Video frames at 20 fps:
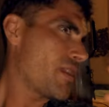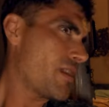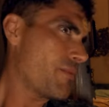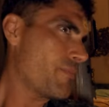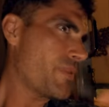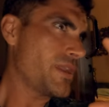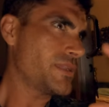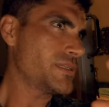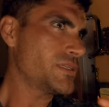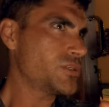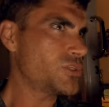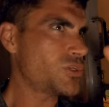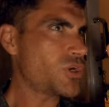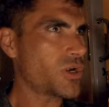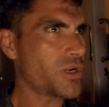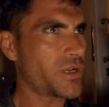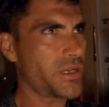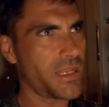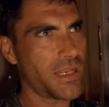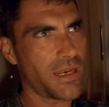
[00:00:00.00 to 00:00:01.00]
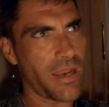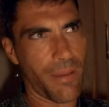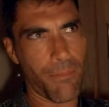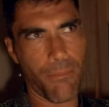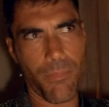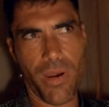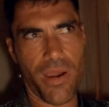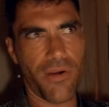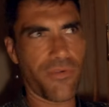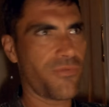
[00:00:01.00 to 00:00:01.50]
amazing chocolatey, like
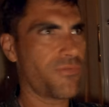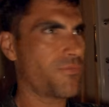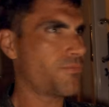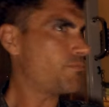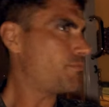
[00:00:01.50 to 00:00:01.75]
puff,